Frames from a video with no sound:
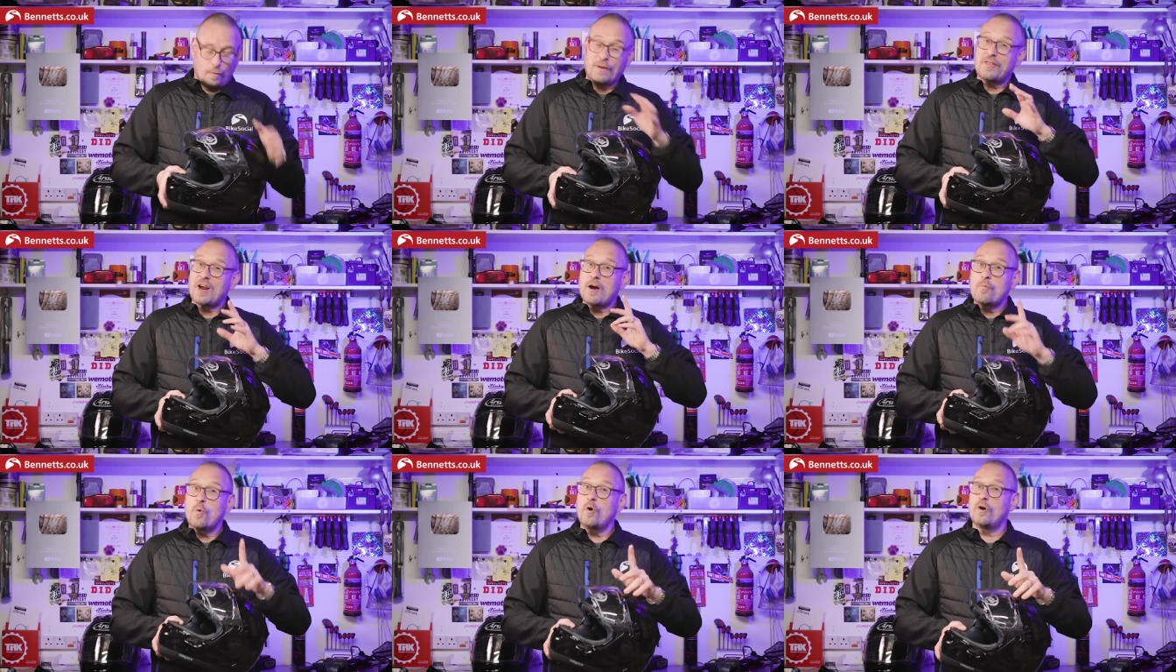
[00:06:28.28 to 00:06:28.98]
One thing I
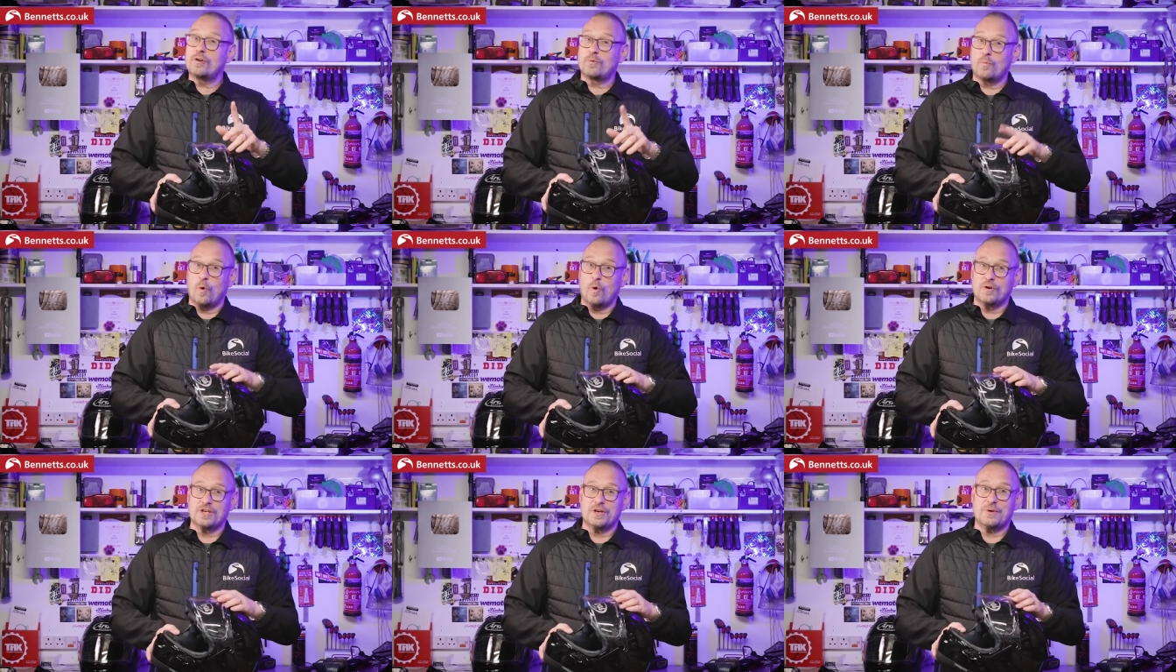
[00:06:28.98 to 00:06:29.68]
would
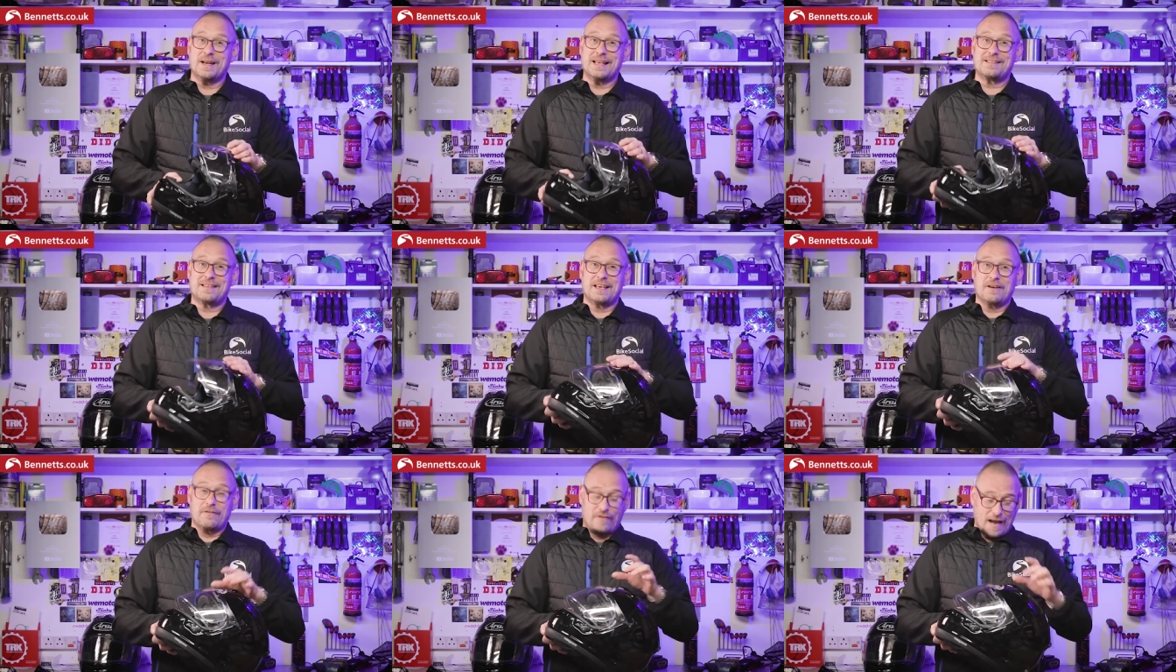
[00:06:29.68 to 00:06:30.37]
warn you is
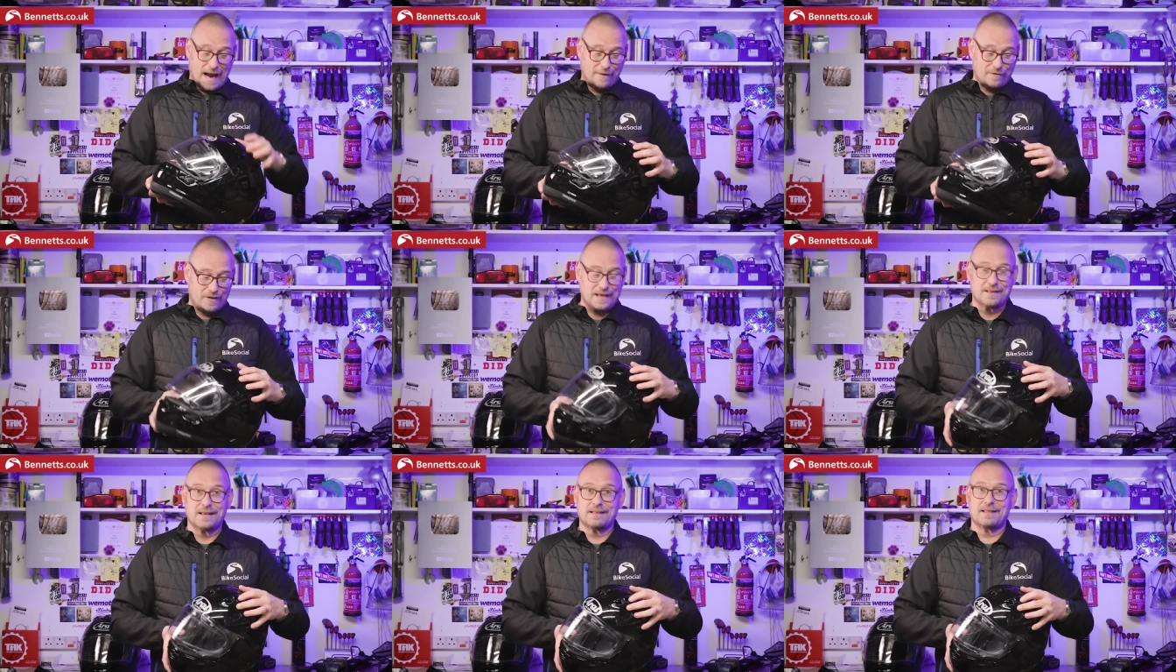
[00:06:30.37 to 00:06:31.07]
that if you have
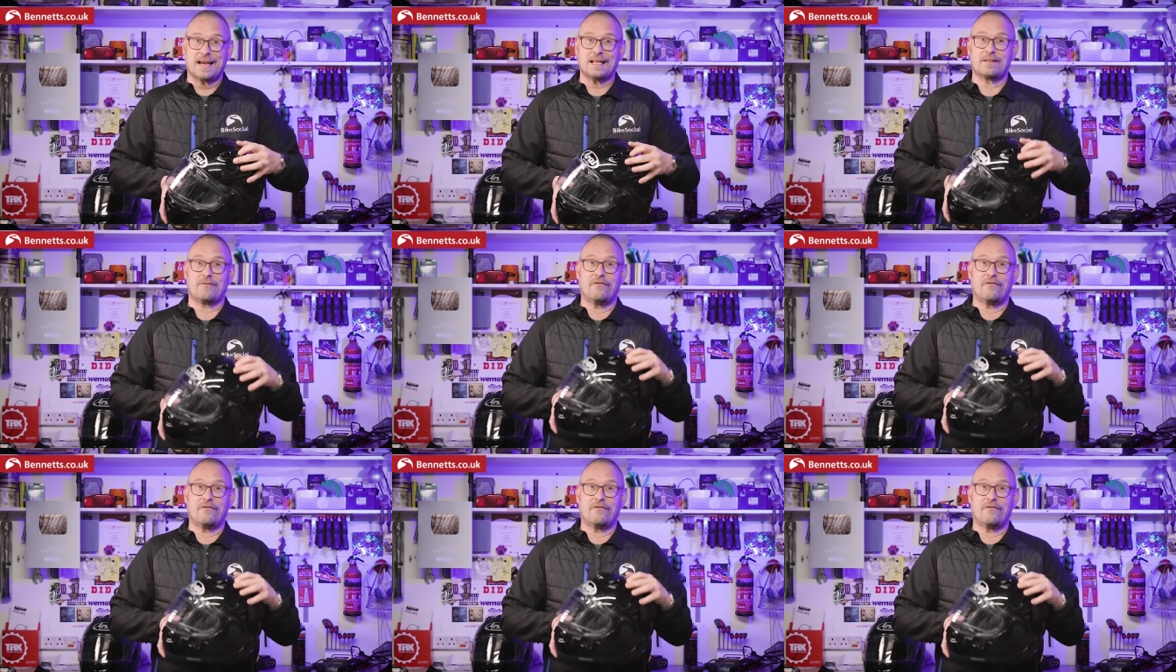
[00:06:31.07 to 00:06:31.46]
these intakes